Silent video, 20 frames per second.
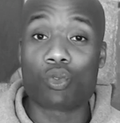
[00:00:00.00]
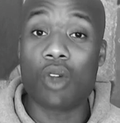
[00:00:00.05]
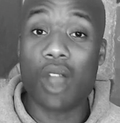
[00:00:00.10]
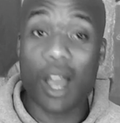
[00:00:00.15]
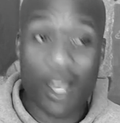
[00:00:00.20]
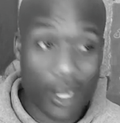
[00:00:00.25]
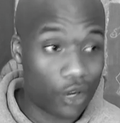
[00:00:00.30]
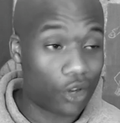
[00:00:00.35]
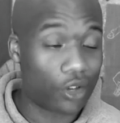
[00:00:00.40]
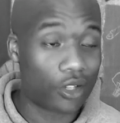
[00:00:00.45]

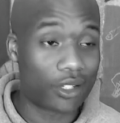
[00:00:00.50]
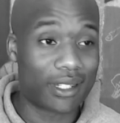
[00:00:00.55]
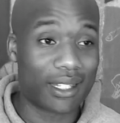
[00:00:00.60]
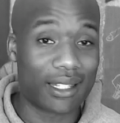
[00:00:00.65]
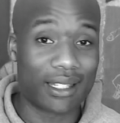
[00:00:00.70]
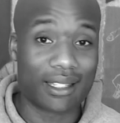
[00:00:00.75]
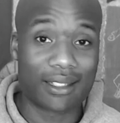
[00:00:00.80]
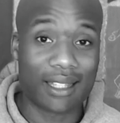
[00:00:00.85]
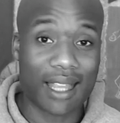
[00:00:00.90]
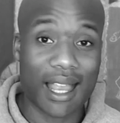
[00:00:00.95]

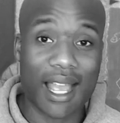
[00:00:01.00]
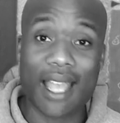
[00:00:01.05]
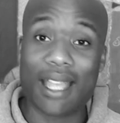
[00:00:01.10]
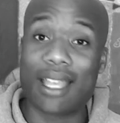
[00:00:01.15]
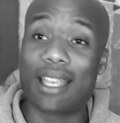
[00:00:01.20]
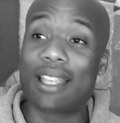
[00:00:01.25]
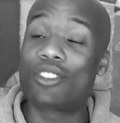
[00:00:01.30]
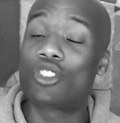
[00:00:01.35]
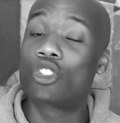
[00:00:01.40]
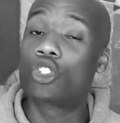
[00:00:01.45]
runners,
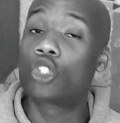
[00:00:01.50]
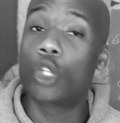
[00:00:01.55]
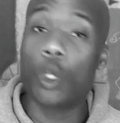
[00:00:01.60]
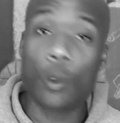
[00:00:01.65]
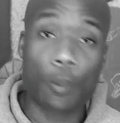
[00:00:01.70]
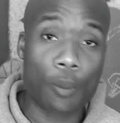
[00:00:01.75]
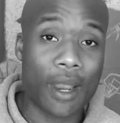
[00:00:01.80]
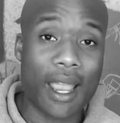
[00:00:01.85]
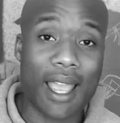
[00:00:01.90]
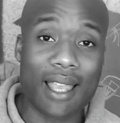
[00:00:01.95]
like
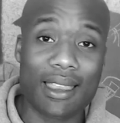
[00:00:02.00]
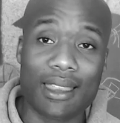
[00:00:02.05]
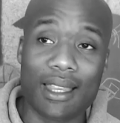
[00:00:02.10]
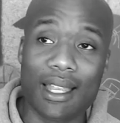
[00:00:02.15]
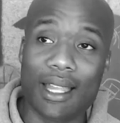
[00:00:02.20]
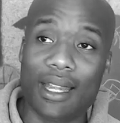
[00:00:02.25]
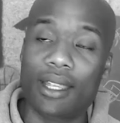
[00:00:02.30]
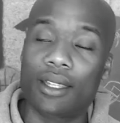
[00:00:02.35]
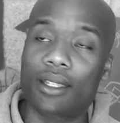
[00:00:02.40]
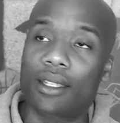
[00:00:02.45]
super
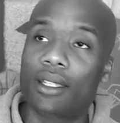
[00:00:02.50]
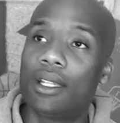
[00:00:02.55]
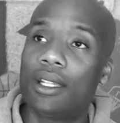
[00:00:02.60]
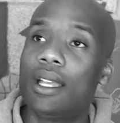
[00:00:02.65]
athletic.